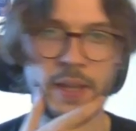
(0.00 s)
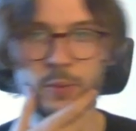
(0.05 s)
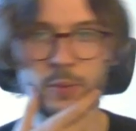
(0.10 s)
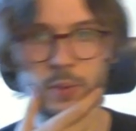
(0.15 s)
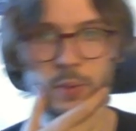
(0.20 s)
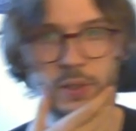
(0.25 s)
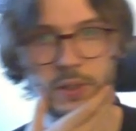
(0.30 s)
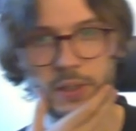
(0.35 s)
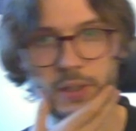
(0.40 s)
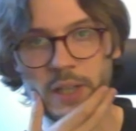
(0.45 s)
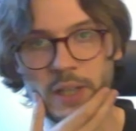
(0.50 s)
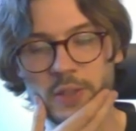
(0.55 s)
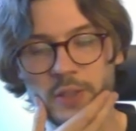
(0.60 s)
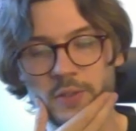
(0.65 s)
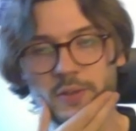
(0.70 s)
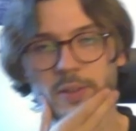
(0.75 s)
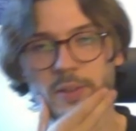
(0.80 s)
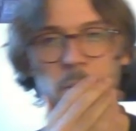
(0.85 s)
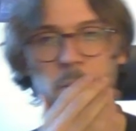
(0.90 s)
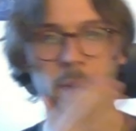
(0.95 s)
we're kind of
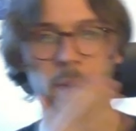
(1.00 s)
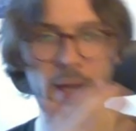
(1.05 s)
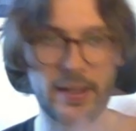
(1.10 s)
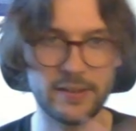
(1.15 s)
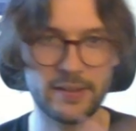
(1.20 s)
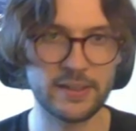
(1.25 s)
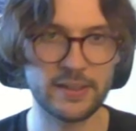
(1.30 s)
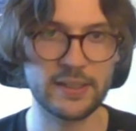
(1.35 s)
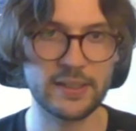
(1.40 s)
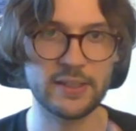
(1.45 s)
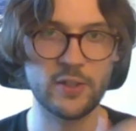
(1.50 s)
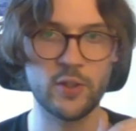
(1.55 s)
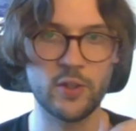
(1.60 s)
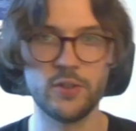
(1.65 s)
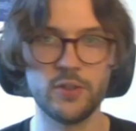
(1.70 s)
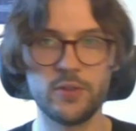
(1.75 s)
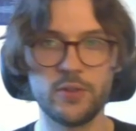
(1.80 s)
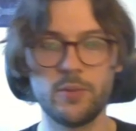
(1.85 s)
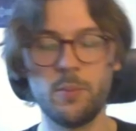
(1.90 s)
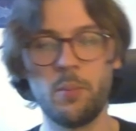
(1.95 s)
depending
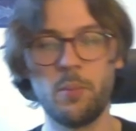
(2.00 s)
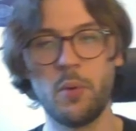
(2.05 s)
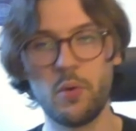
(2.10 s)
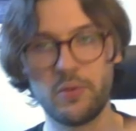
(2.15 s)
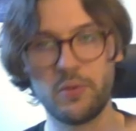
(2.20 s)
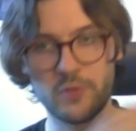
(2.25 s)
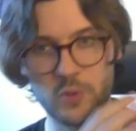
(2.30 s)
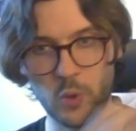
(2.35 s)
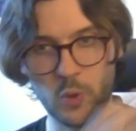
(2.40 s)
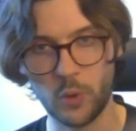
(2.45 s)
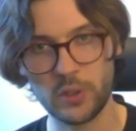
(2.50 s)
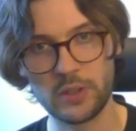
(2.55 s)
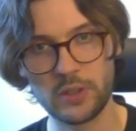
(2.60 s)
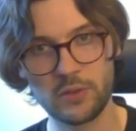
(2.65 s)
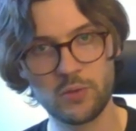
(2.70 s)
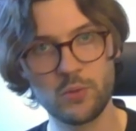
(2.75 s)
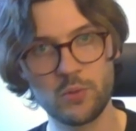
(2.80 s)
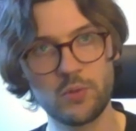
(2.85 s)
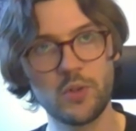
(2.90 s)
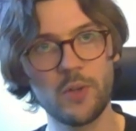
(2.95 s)
on both drawing a
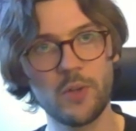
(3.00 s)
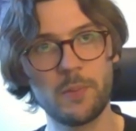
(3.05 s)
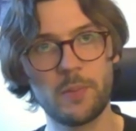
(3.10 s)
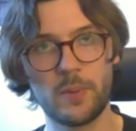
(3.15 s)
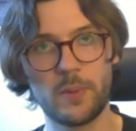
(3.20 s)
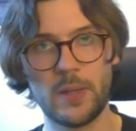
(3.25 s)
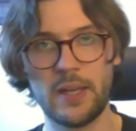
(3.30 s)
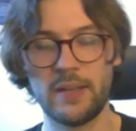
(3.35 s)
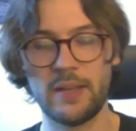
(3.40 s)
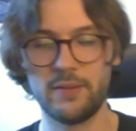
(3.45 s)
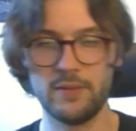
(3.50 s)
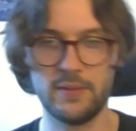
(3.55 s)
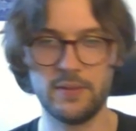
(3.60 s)
2-drop and